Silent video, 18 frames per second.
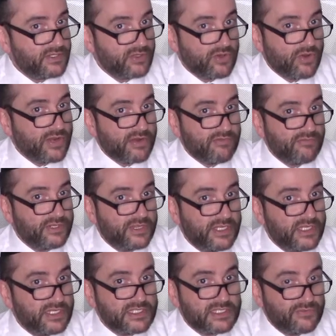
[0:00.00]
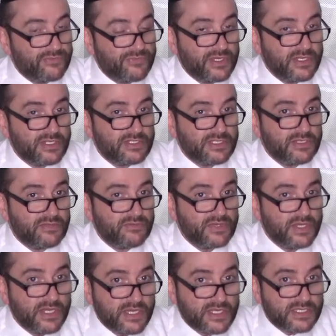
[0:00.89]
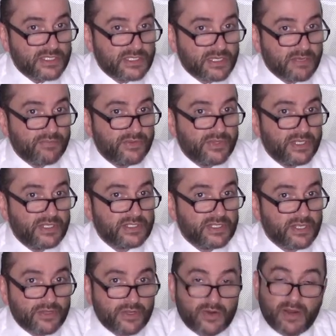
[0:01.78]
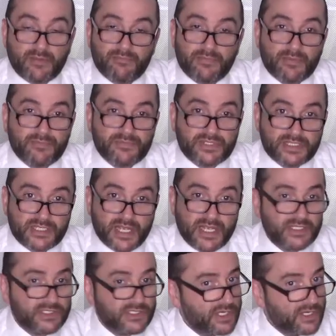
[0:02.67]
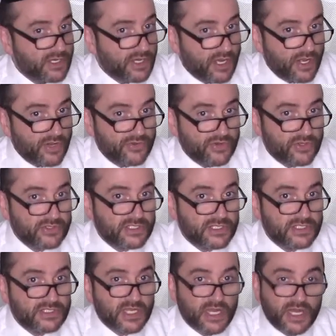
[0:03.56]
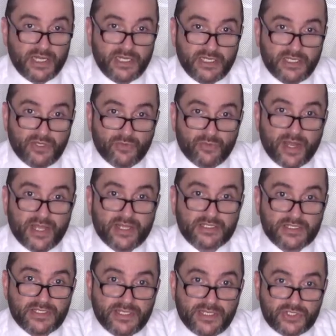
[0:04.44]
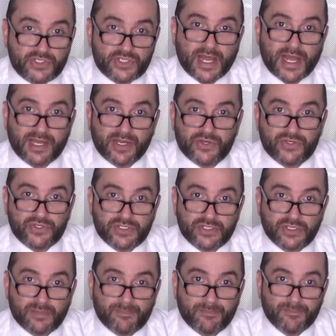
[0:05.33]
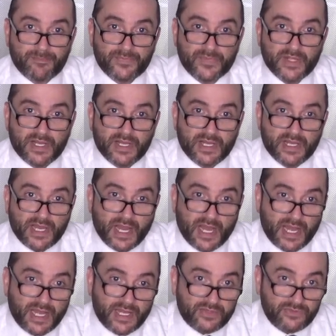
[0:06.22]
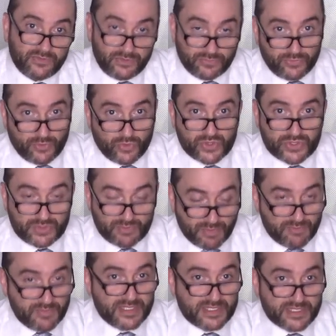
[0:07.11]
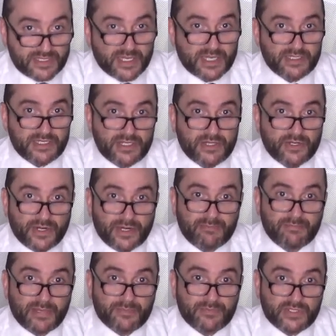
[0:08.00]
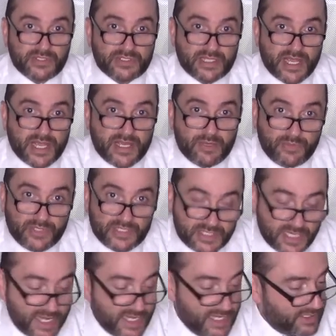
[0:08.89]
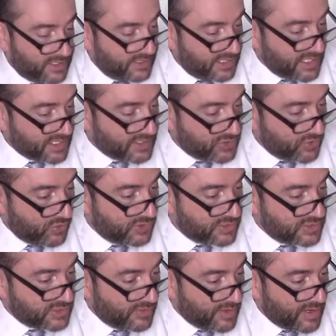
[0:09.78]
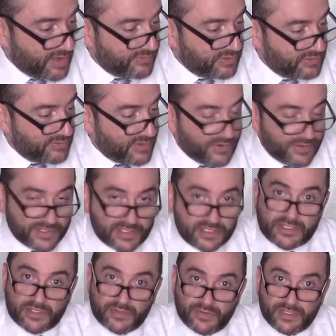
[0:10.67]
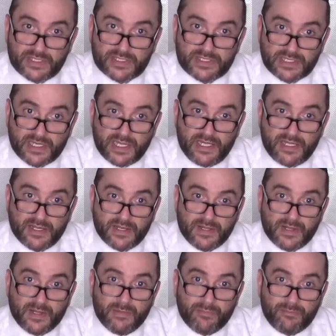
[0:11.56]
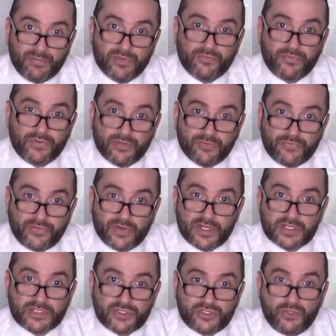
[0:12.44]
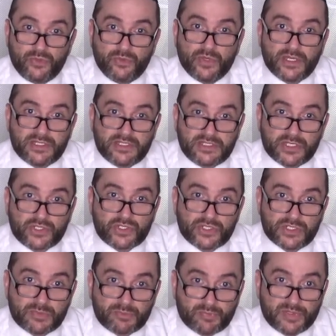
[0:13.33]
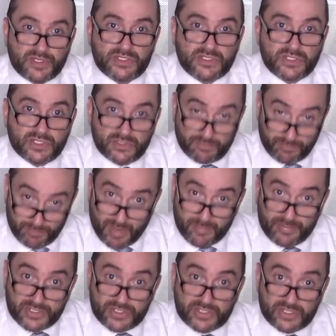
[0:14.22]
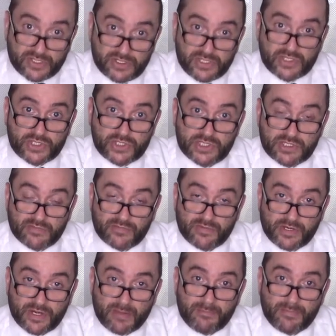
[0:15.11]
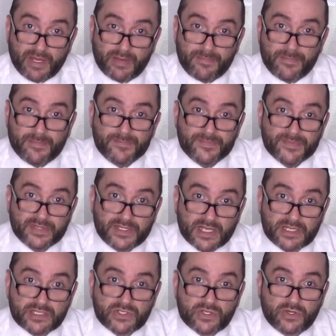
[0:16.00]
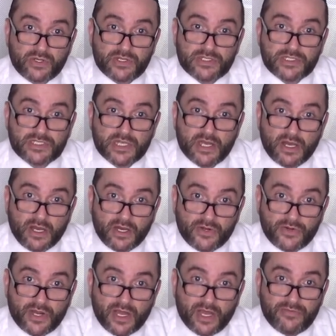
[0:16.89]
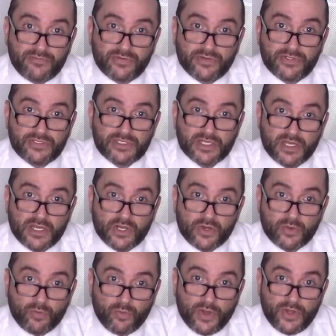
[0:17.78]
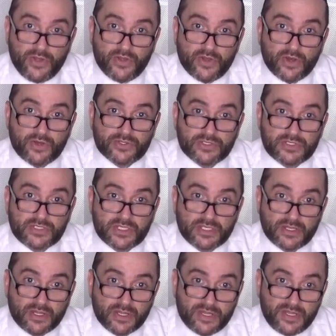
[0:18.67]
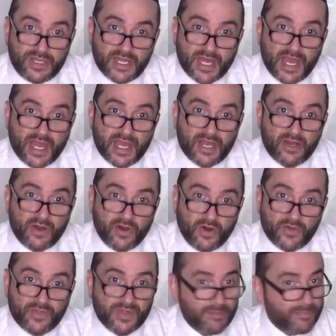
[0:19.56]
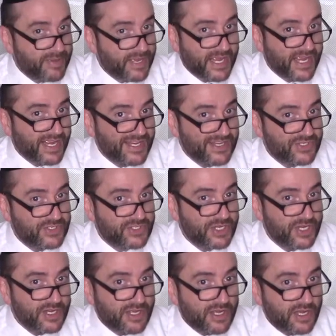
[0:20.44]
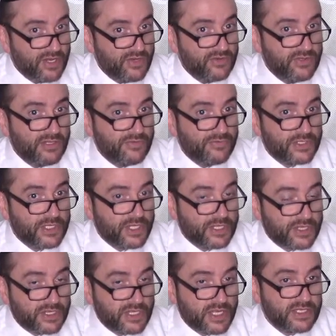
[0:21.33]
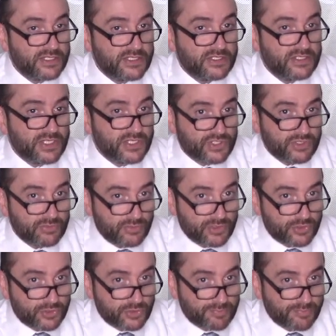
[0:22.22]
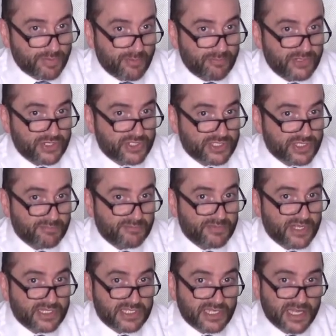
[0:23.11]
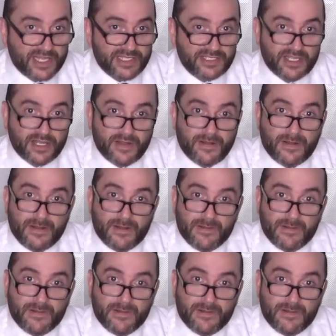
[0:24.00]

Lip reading: not everything is definitive. Some things that the Rambam said are not entirely correct, and he challenged them. And of course, when we study the Rambam today, we take the Hasogas HaRaivad very seriously. But for the first two editions printed, published editions of the Rambam, the Hasogas HaRaivad were not there on the page. Only for the third edition, which was published some years later,